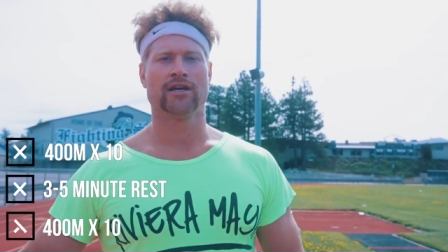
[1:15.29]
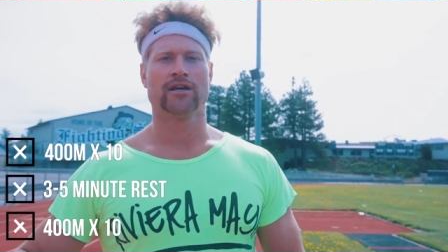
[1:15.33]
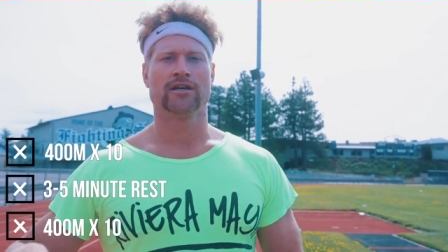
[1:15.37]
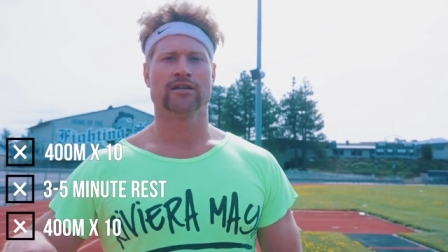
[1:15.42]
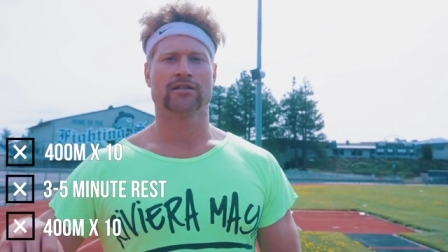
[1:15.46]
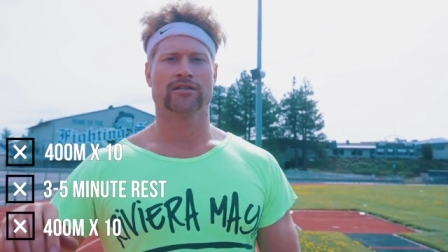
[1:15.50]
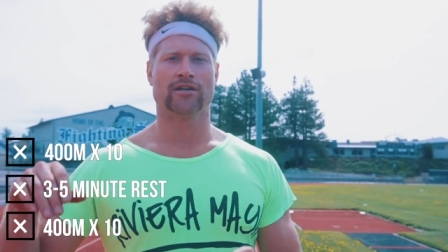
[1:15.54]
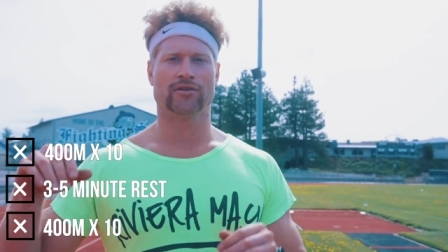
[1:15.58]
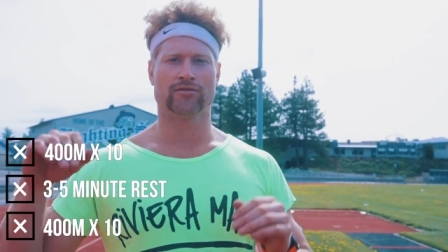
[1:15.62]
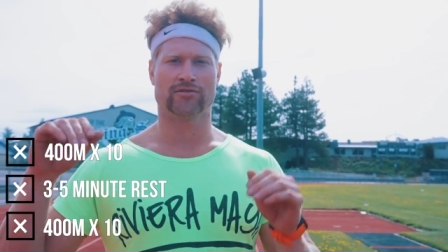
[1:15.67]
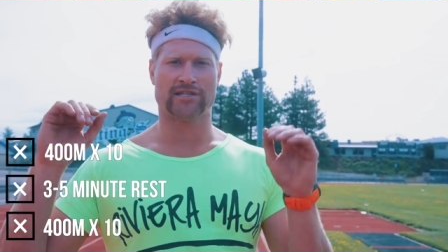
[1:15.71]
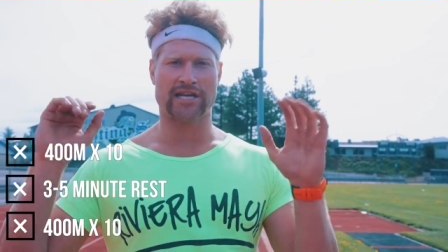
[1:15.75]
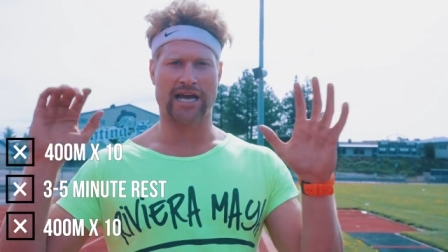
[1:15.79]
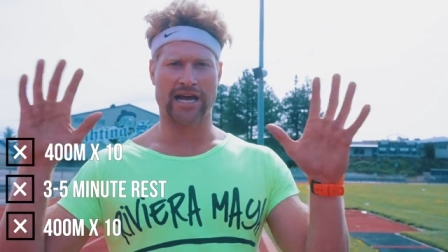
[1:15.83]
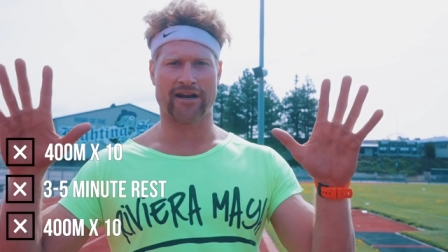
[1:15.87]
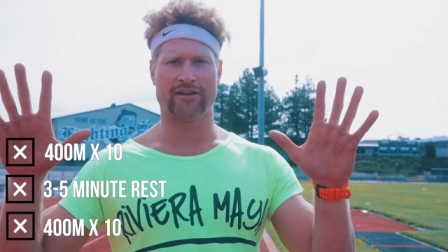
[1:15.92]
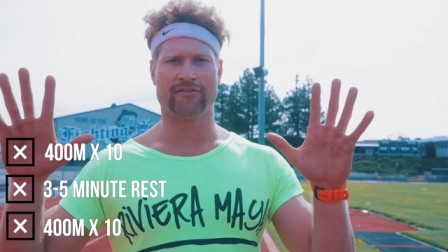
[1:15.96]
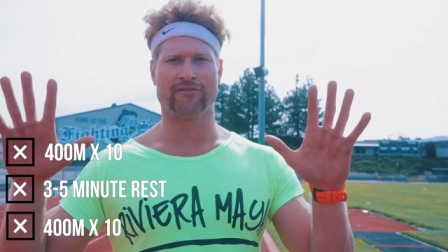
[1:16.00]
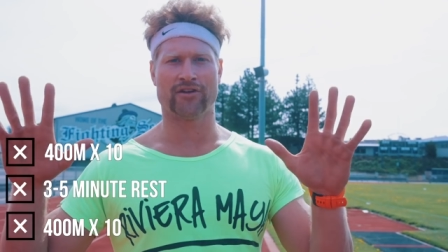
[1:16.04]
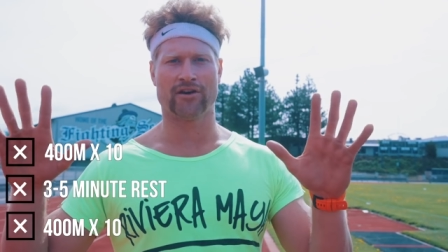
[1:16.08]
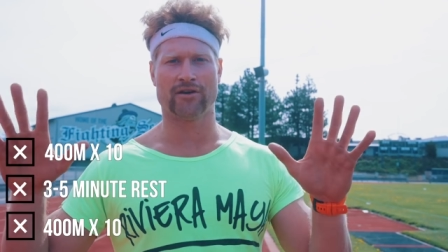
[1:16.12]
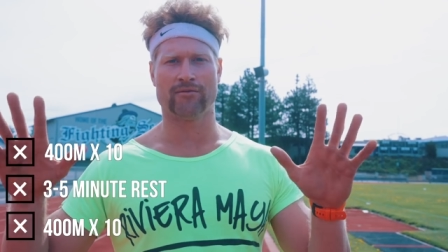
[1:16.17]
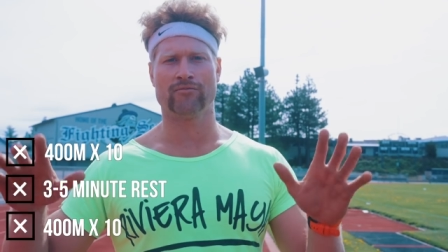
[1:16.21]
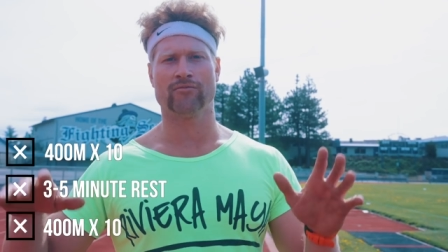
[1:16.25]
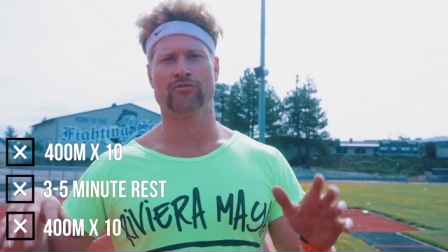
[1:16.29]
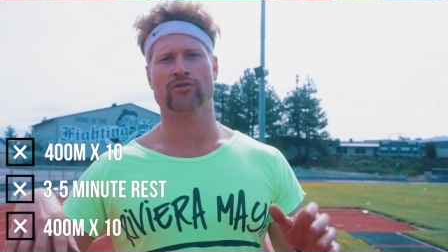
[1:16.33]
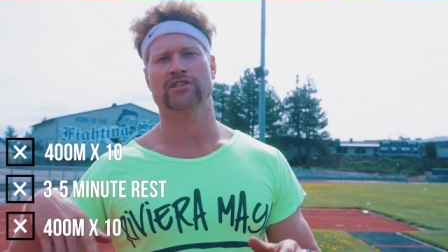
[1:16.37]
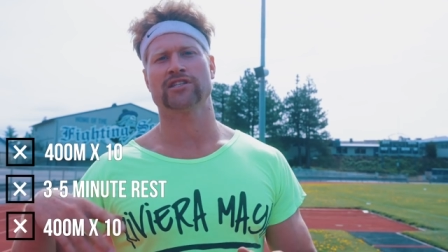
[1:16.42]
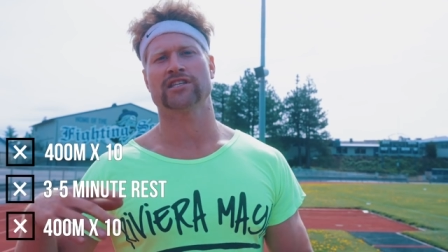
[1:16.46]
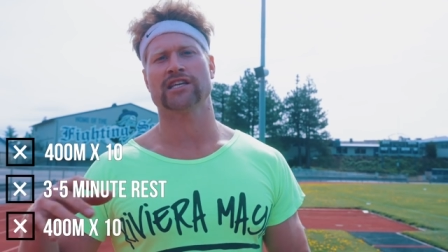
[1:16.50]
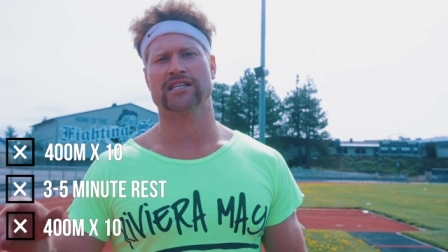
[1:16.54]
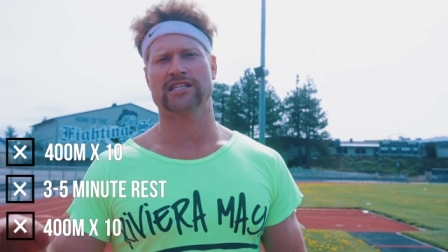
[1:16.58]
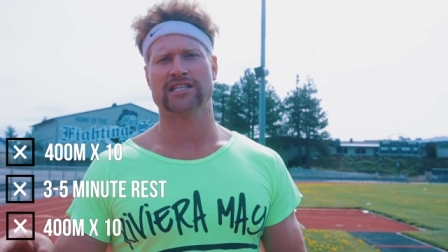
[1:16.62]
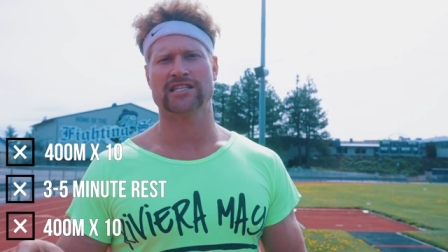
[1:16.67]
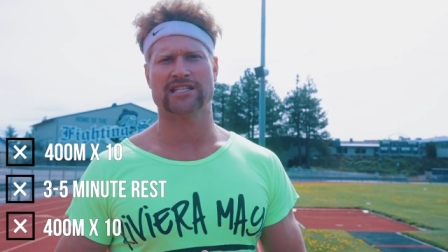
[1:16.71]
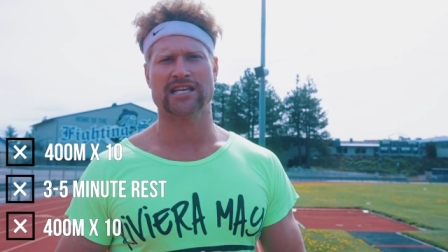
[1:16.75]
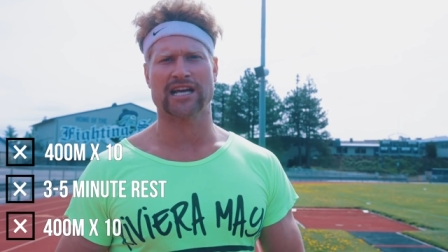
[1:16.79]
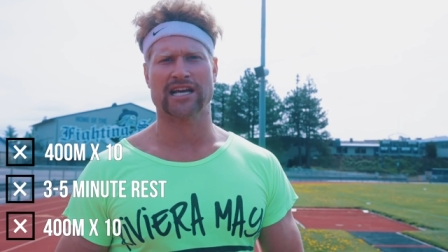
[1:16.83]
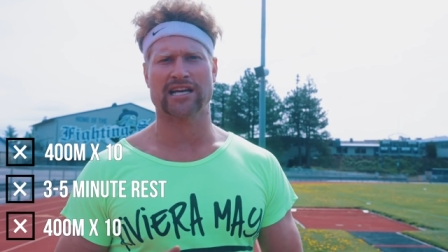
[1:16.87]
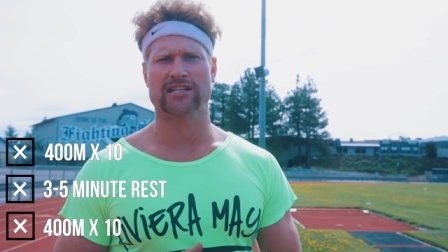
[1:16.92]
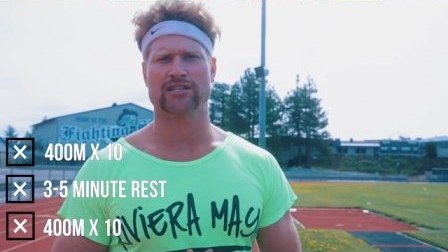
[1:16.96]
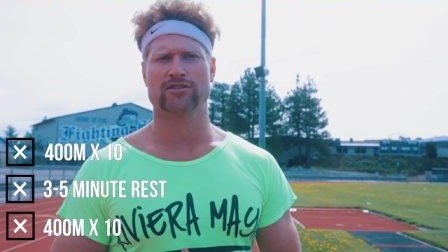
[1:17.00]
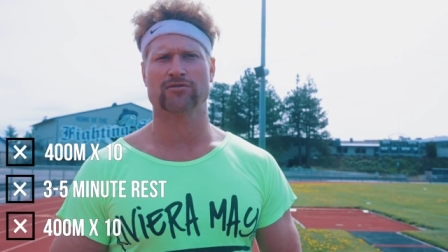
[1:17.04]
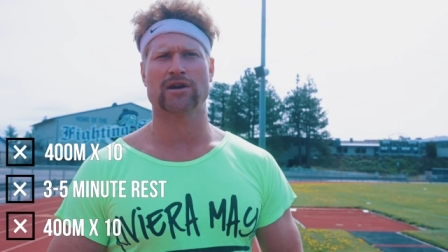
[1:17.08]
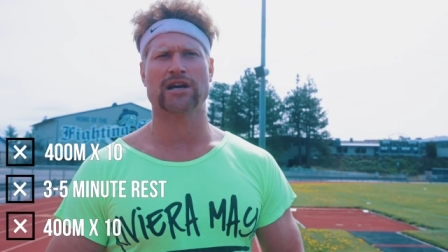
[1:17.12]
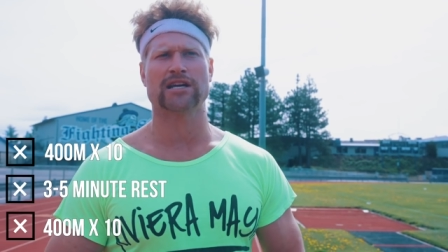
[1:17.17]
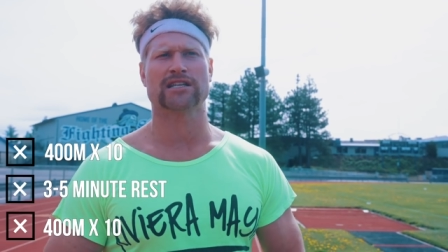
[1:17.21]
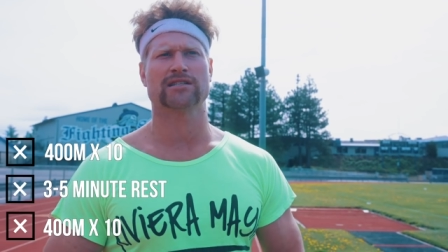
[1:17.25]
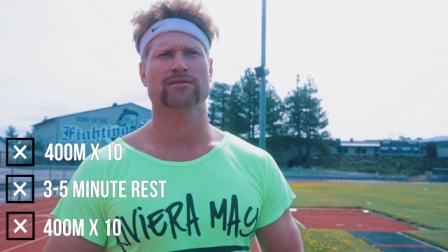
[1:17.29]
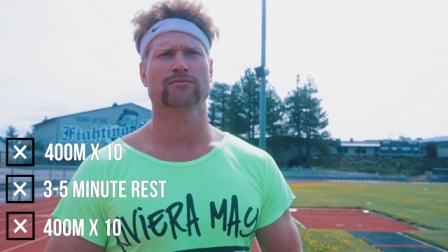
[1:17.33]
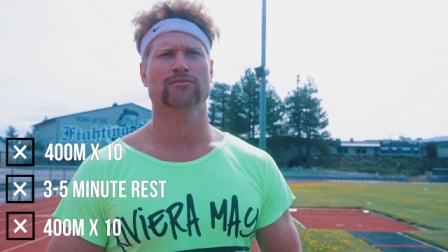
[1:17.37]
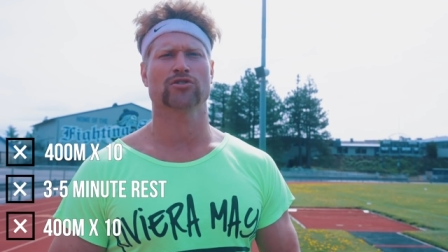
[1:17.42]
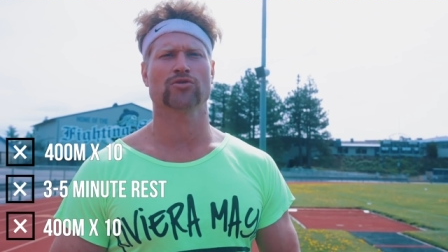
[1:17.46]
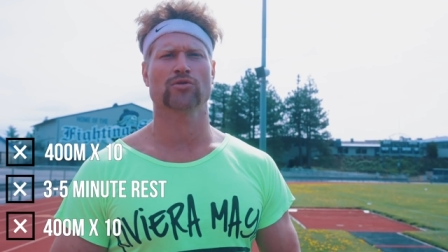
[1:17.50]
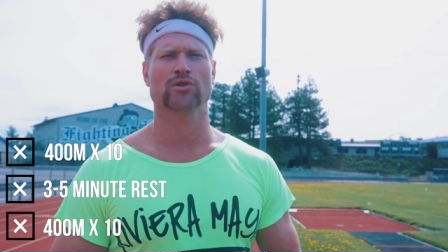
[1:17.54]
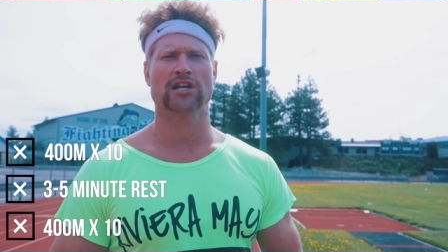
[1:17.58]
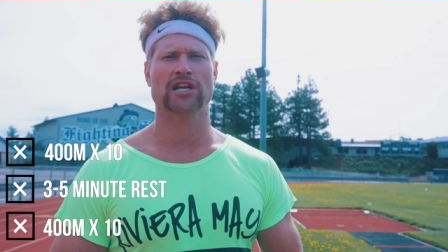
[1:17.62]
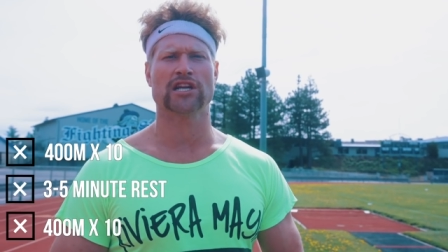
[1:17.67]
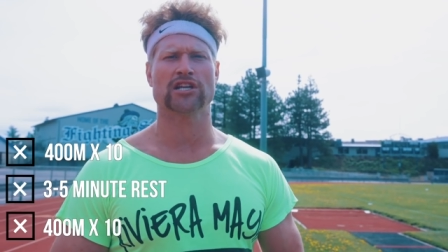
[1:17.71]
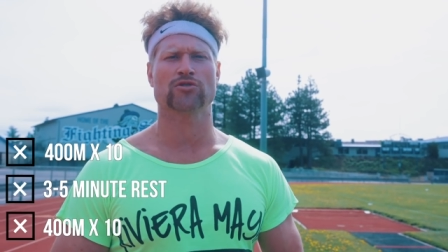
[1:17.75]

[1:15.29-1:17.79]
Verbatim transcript: So ten of them with sixty seconds rest in between